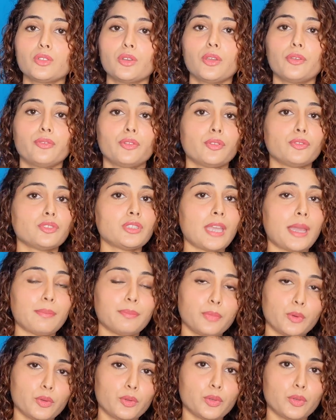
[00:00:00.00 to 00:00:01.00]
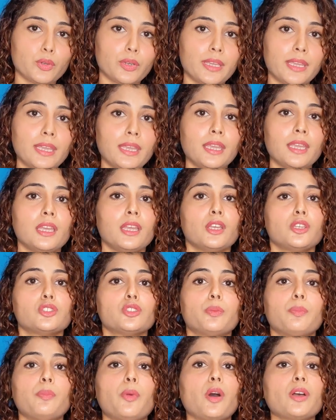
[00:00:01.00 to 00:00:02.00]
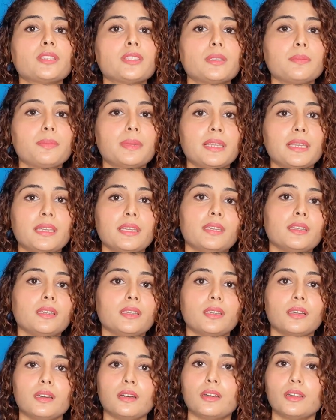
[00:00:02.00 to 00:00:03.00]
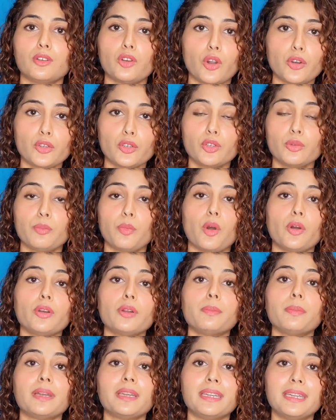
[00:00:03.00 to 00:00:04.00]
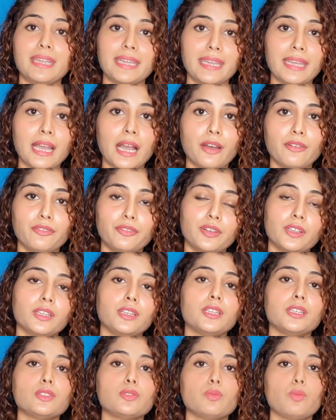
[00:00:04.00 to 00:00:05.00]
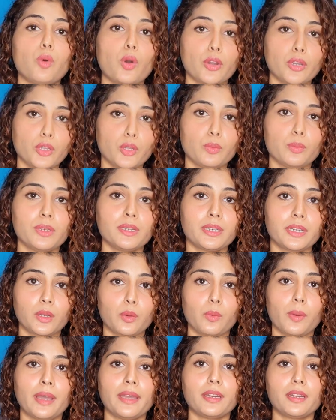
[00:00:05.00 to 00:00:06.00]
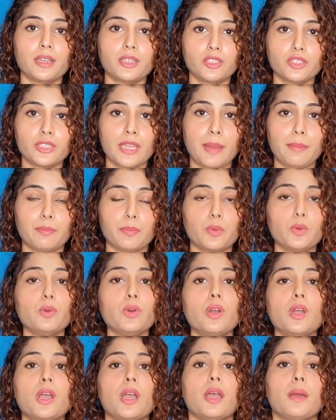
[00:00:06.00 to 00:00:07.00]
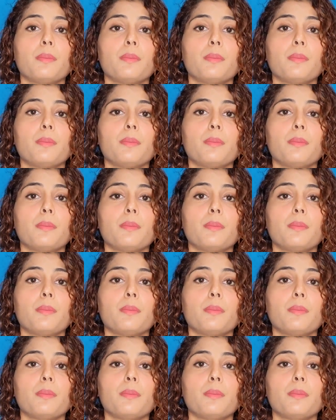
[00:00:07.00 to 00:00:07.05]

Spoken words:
So if you shampoo today, so possibly not tomorrow, but day after is what you will require a shampoo,